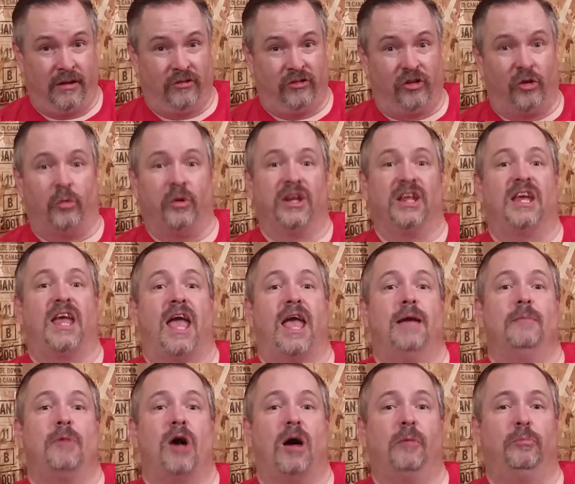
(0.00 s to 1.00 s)
So when he
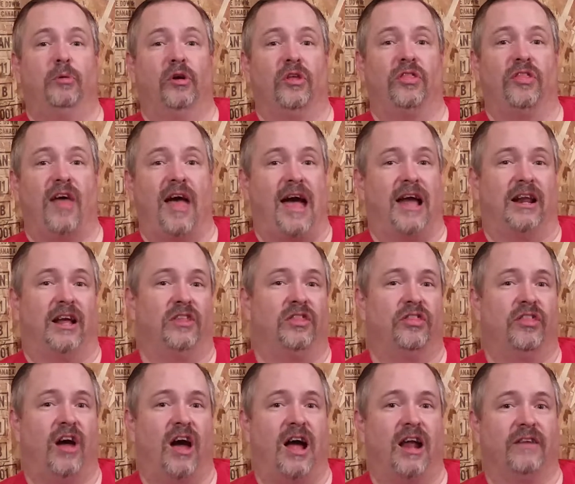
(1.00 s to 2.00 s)
came up with that, I
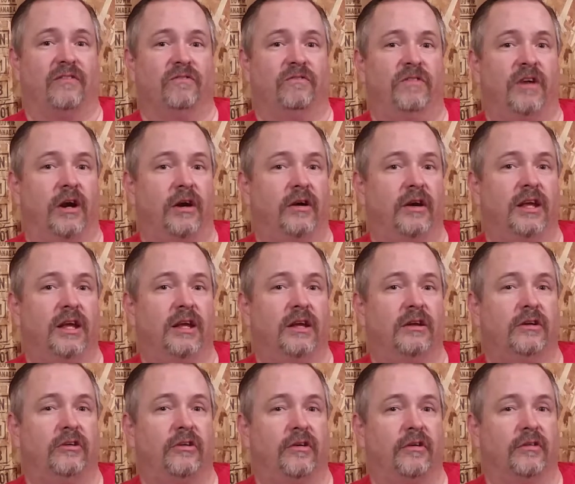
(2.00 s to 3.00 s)
thought, very
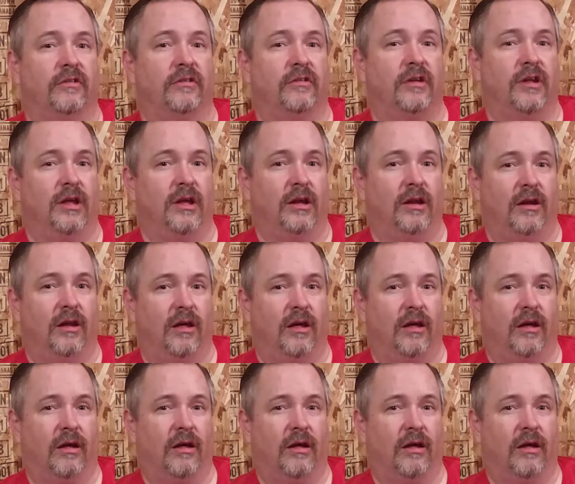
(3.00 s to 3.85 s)
interesting.